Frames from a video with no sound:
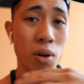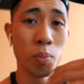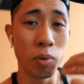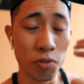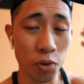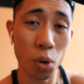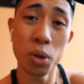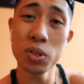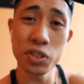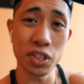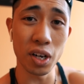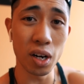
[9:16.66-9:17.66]
before you
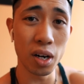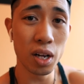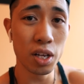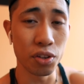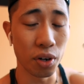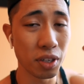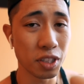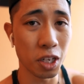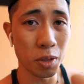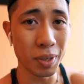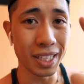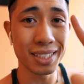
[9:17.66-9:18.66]
start, there is
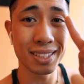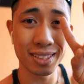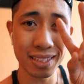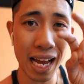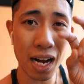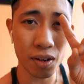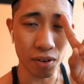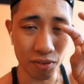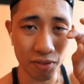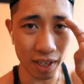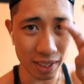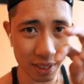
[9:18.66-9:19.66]
gonna be
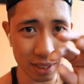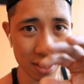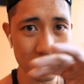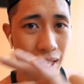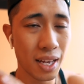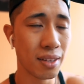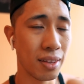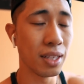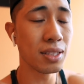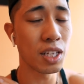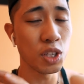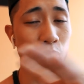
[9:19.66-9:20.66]
sacrifices,
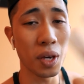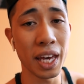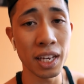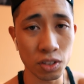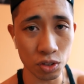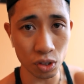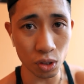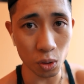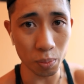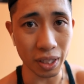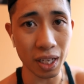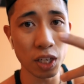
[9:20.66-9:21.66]
things that you can't
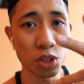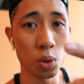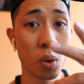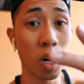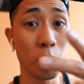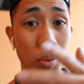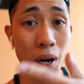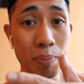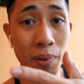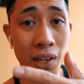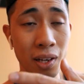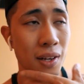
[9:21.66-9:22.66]
do because you are
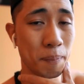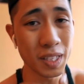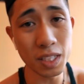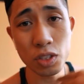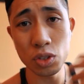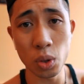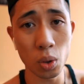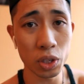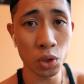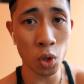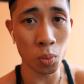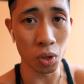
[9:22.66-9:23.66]
prepping. But this is
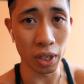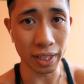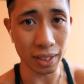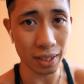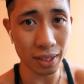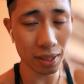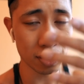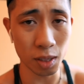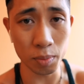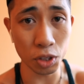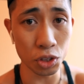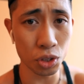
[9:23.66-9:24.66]
totally normal. Like, this is
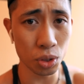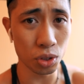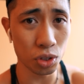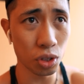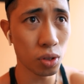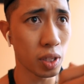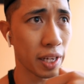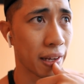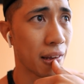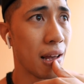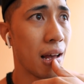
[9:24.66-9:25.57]
something you choose to do, like